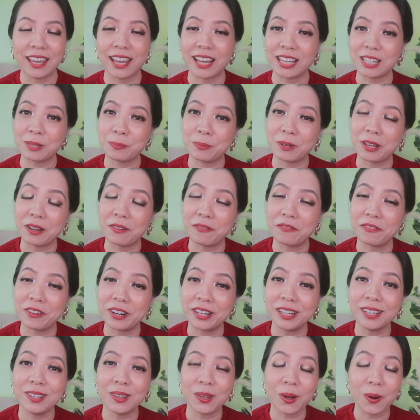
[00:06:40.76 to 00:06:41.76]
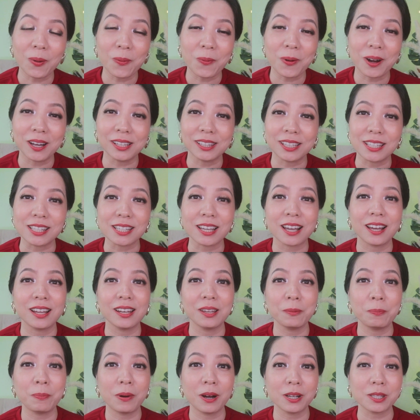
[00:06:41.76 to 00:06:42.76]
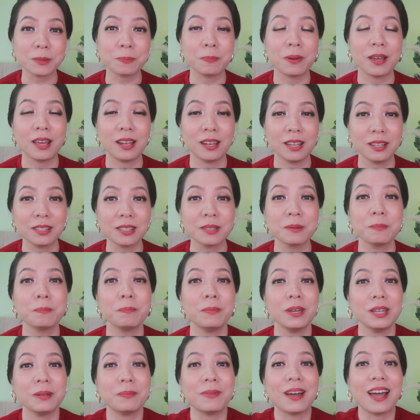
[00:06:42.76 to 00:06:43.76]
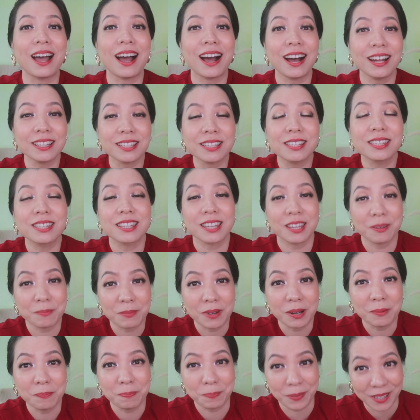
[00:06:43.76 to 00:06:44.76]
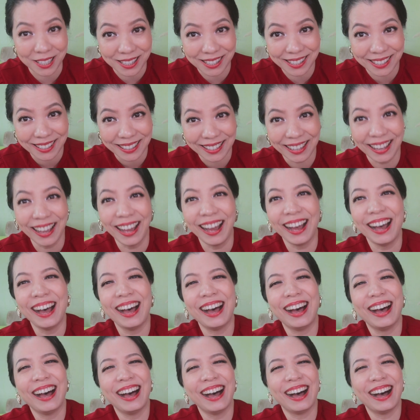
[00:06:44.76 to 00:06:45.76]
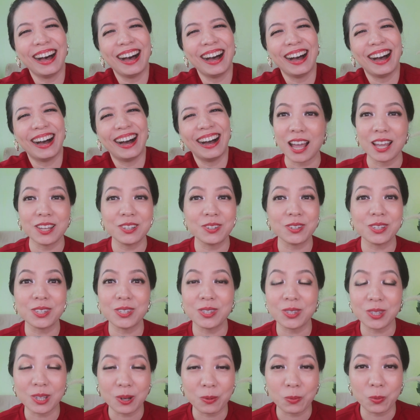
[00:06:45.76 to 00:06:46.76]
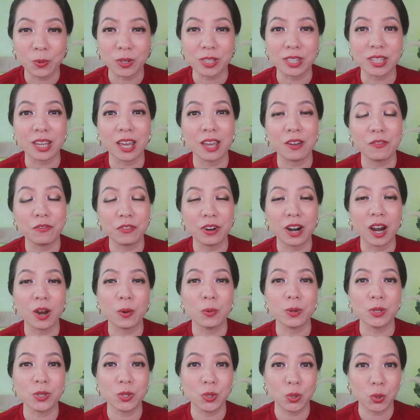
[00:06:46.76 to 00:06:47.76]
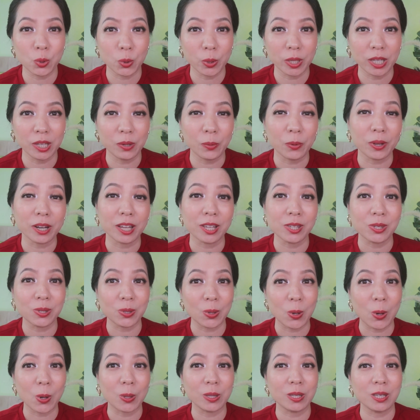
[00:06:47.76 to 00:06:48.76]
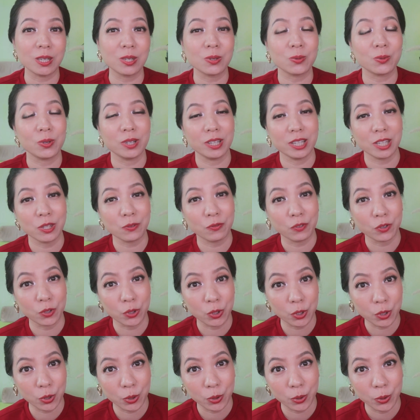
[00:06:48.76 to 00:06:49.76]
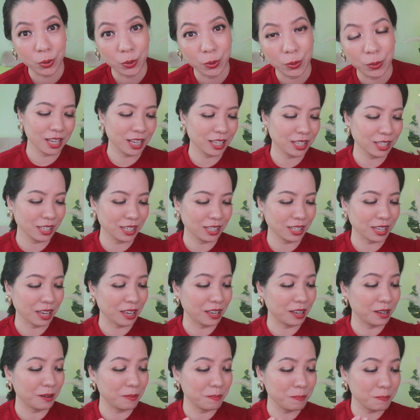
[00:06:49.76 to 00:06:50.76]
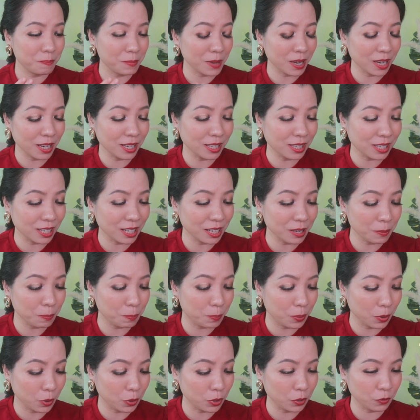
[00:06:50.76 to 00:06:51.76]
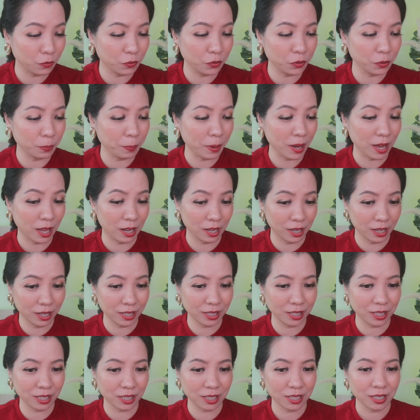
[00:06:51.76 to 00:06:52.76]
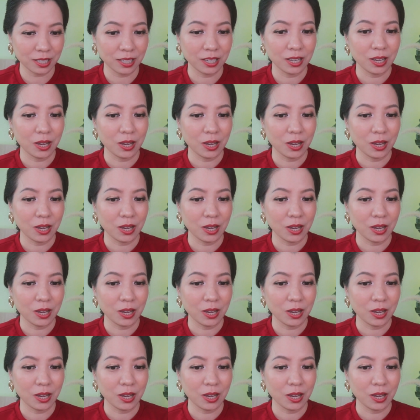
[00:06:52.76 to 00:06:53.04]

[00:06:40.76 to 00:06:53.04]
It has been a very long while that Colourpop palette made my heart skip a beat. I just stopped whatever I was doing when I saw this release photo. This is an amazingly beautiful palette